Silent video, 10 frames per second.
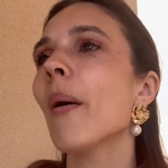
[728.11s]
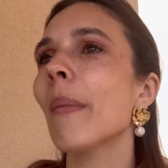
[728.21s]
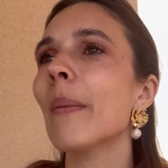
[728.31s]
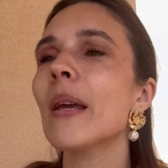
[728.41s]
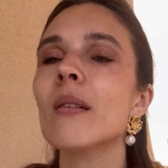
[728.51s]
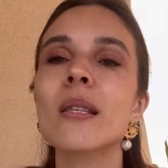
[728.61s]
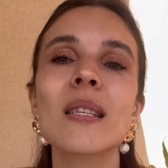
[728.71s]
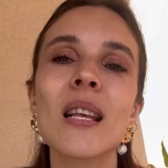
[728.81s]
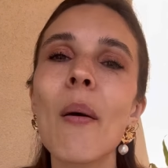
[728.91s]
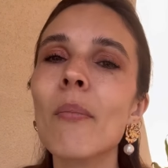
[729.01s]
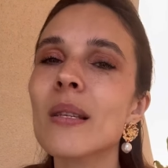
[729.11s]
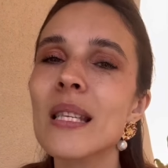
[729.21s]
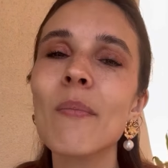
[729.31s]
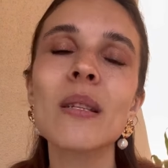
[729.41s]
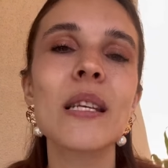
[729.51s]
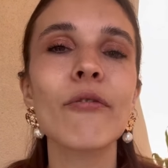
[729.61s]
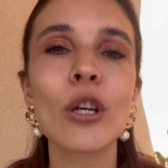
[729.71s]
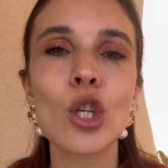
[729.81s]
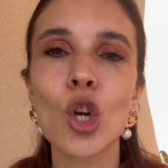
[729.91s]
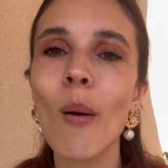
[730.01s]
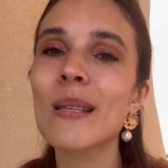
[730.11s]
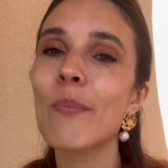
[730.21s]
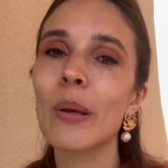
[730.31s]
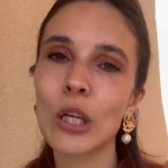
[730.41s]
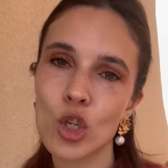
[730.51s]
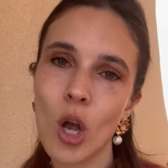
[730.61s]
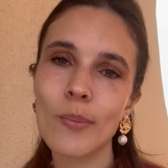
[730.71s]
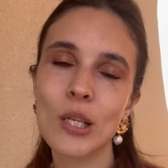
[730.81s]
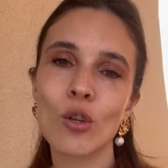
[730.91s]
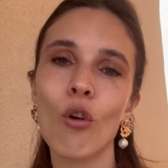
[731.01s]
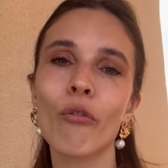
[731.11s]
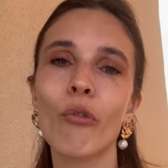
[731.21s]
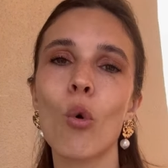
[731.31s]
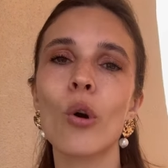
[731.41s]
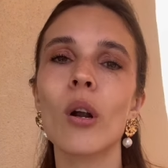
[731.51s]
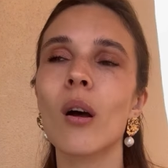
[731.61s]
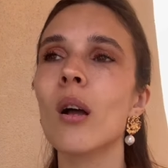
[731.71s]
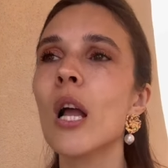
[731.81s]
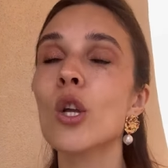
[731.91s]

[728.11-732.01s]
maybe some different shops, big shops, you know, for